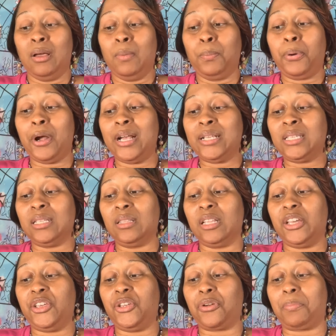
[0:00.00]

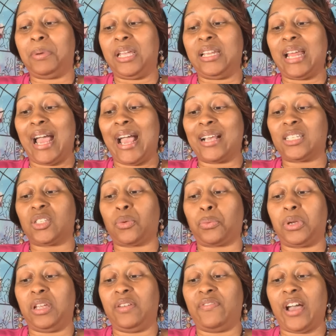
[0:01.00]
Presently, you're being asked to
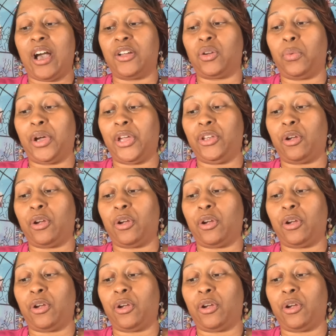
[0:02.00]
reevaluate